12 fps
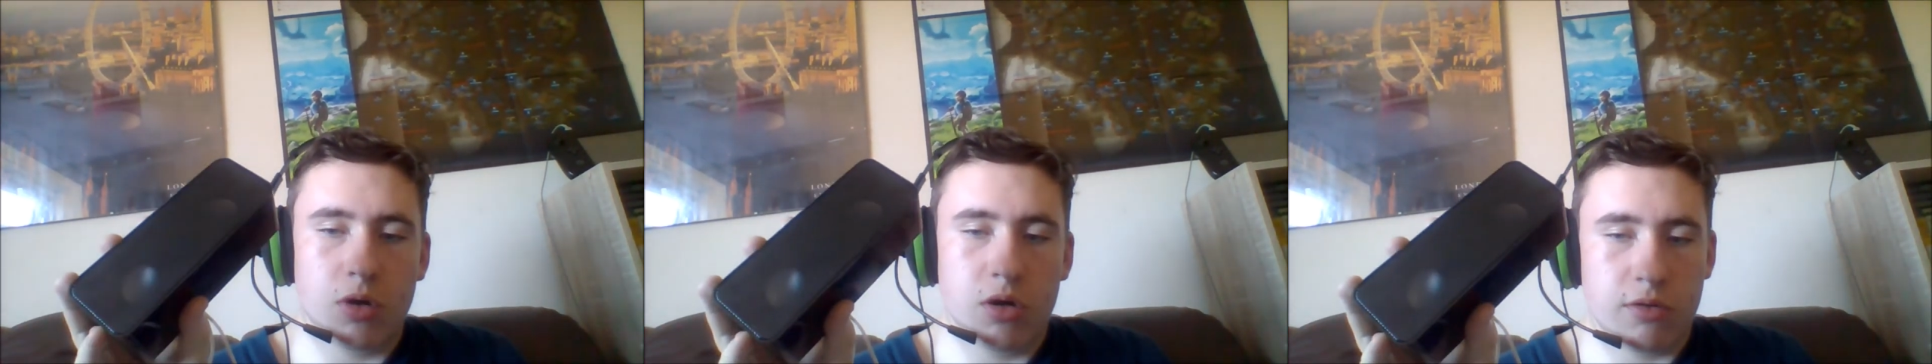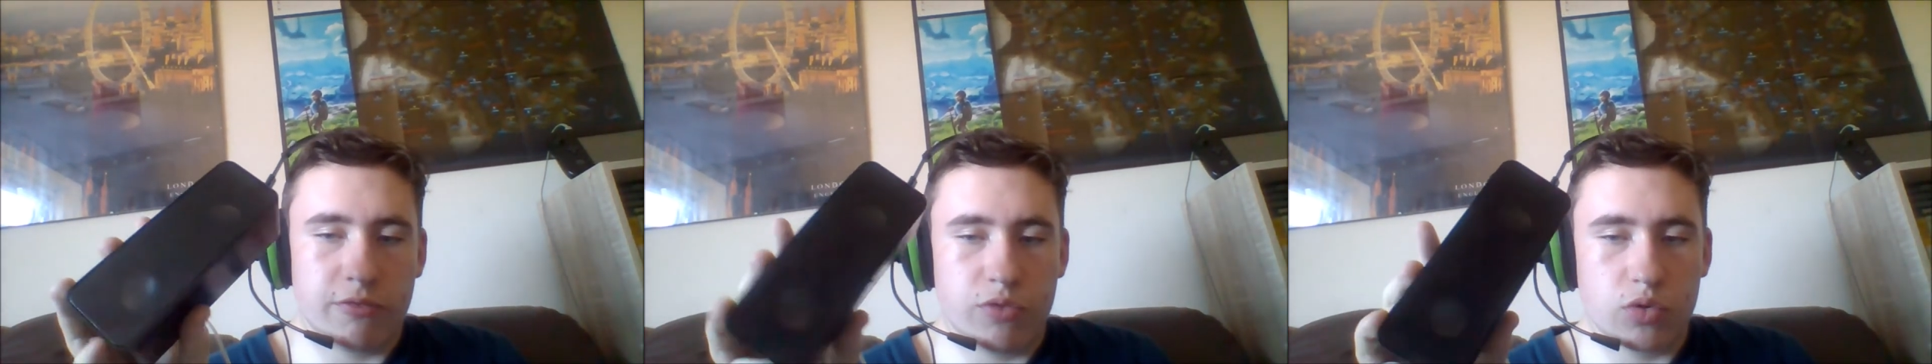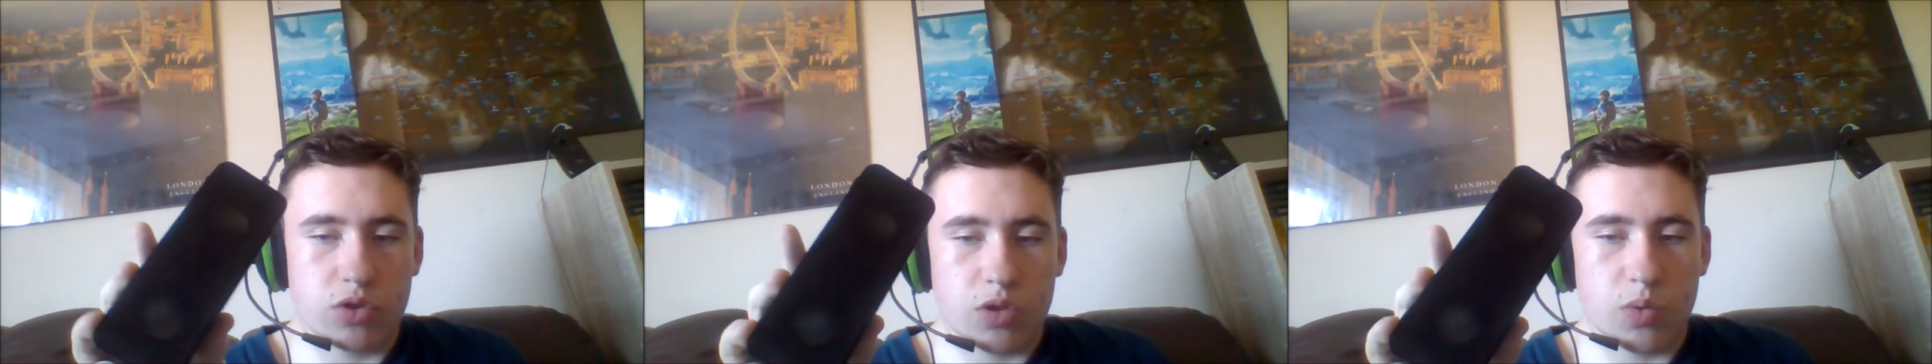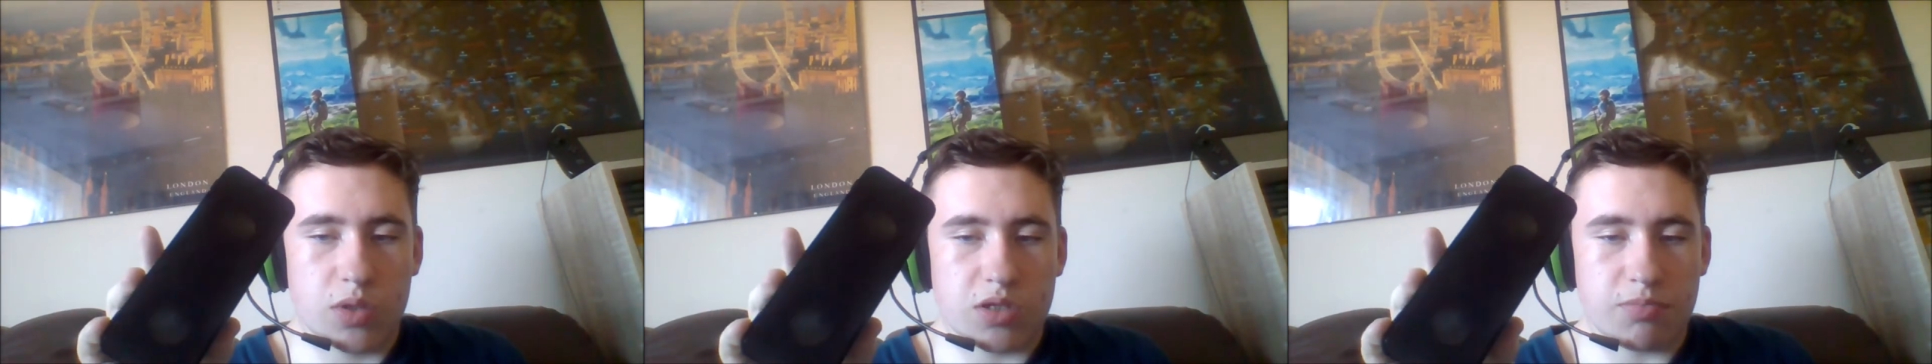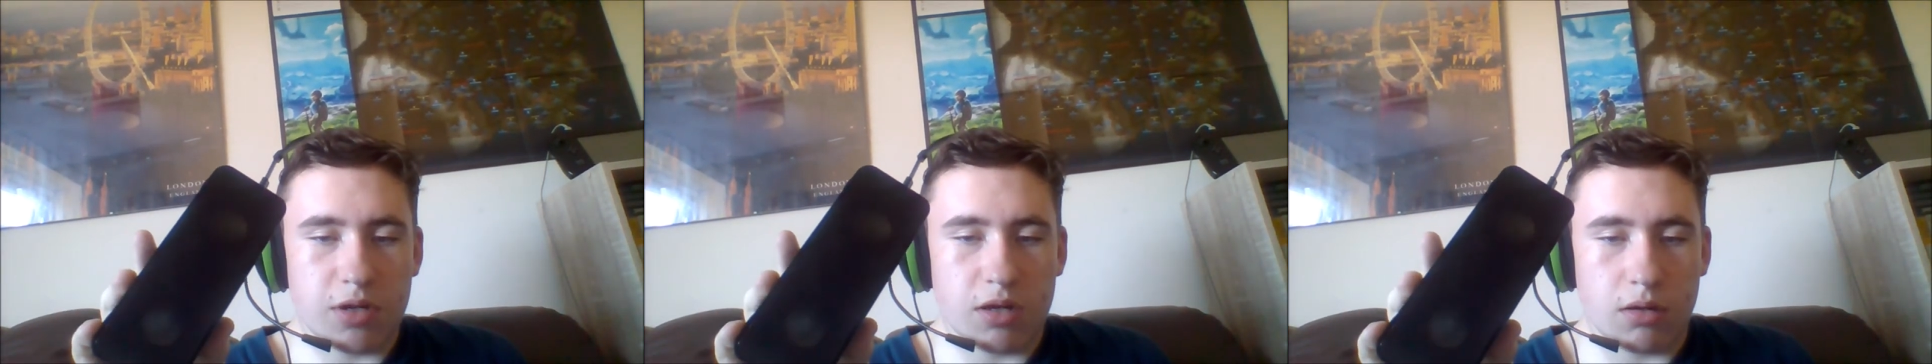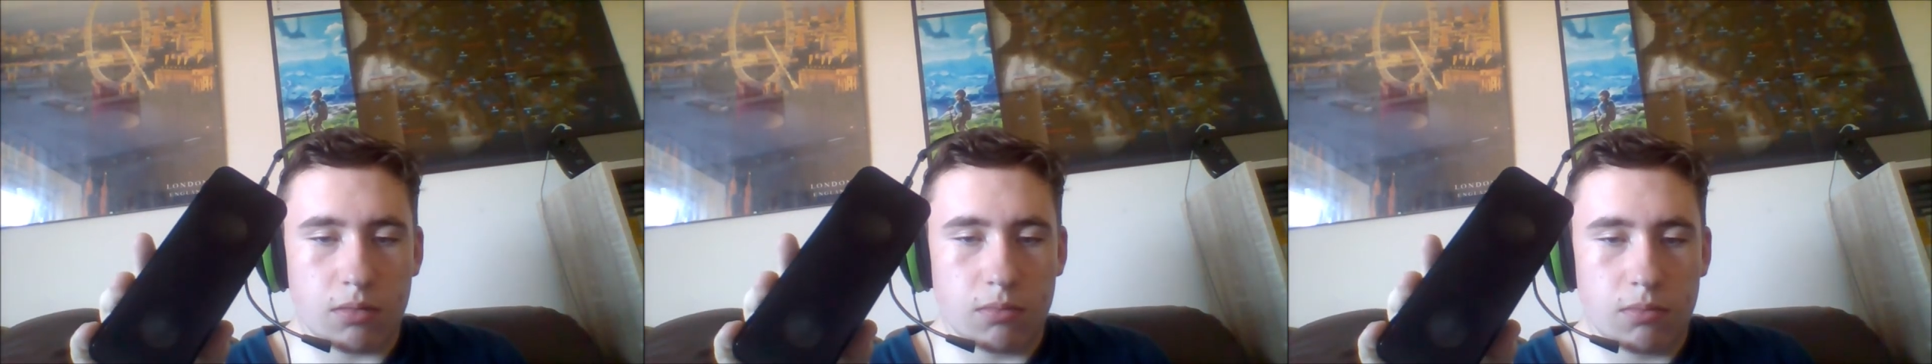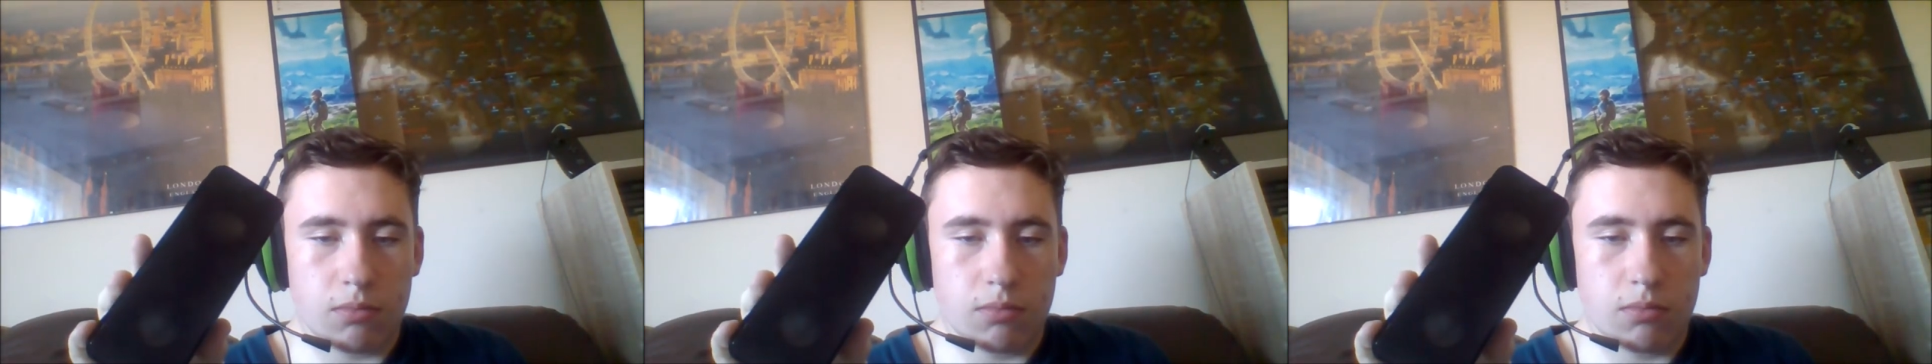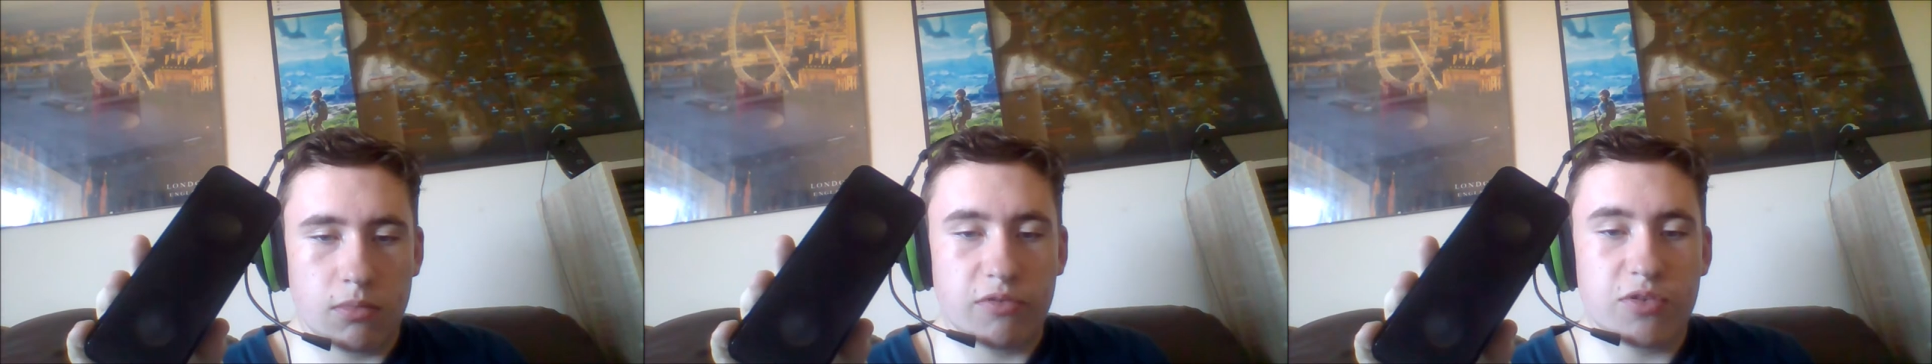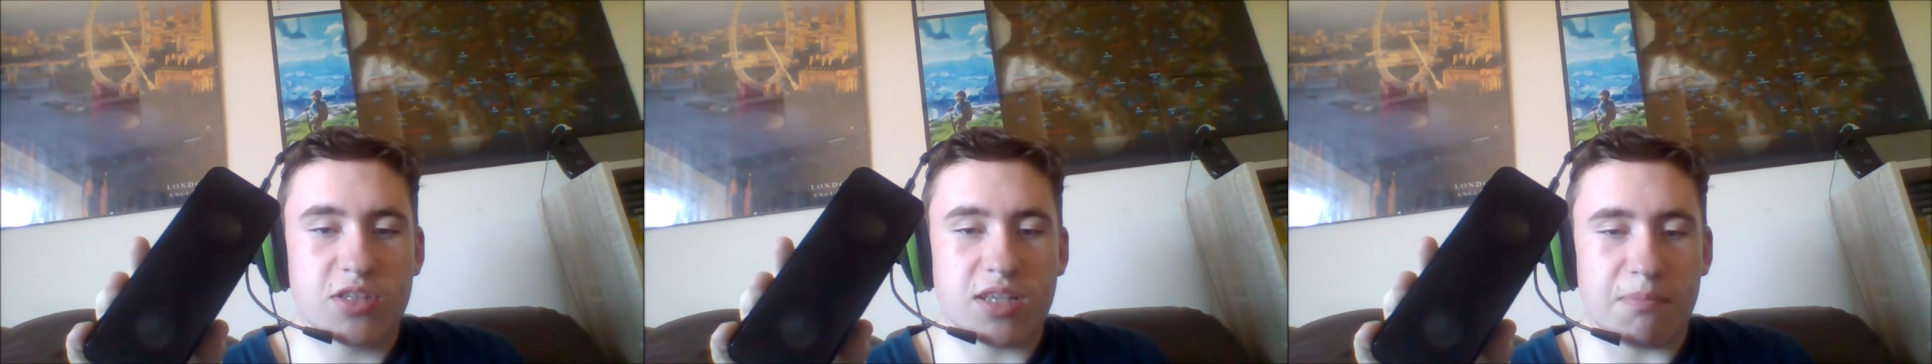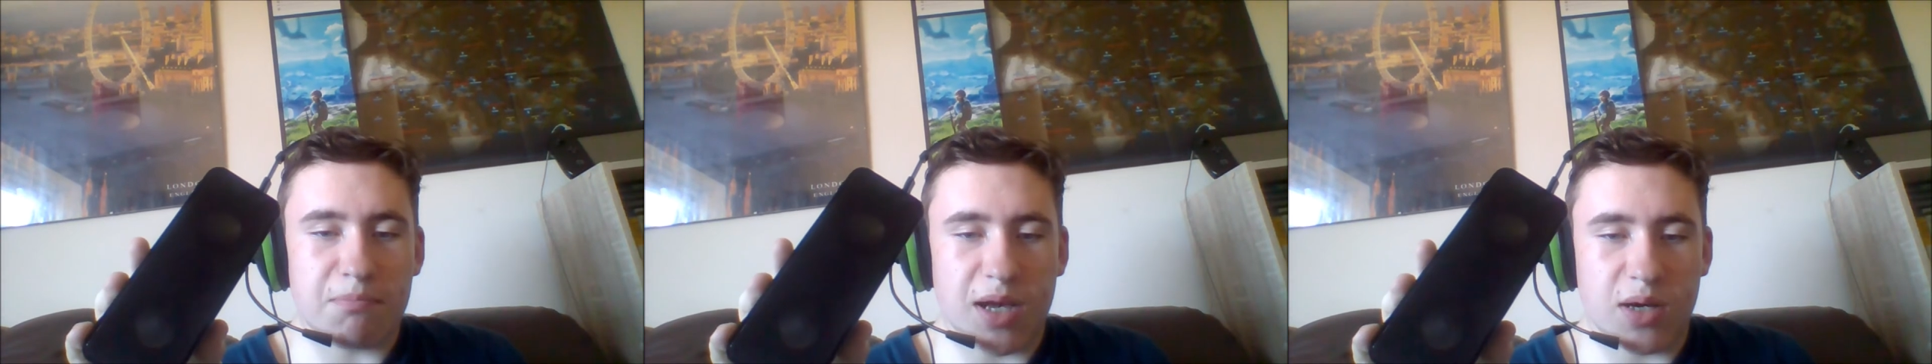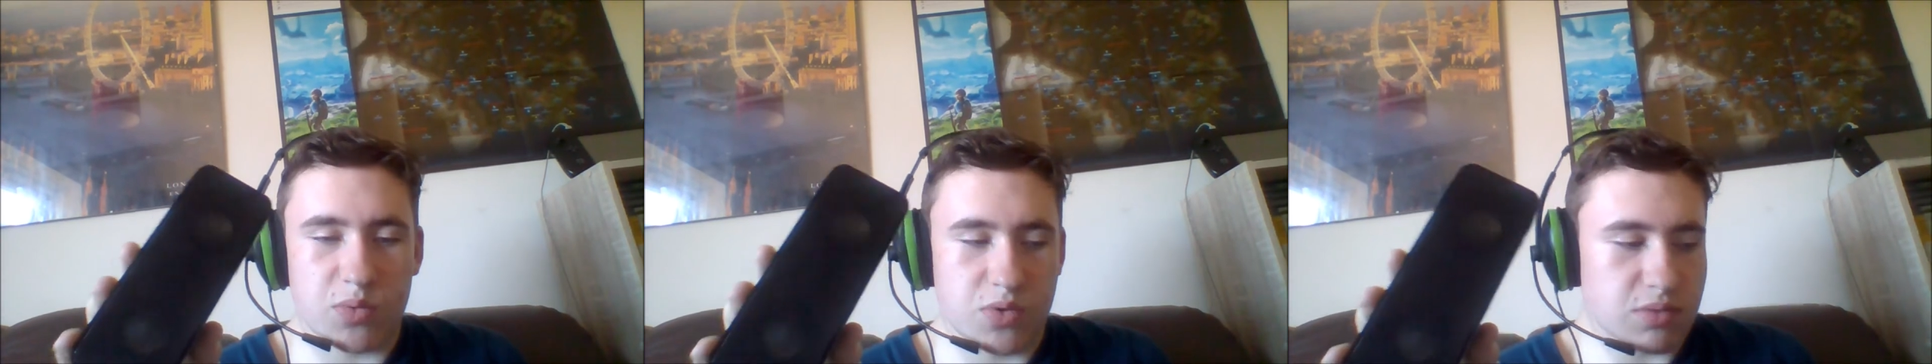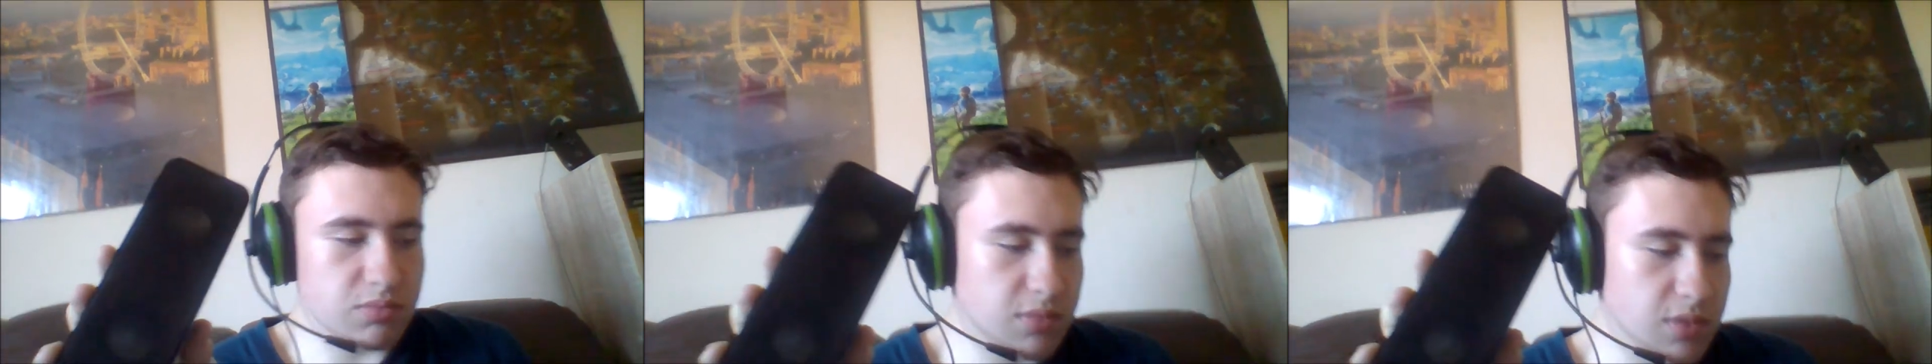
my own 40 quid speaker for £10.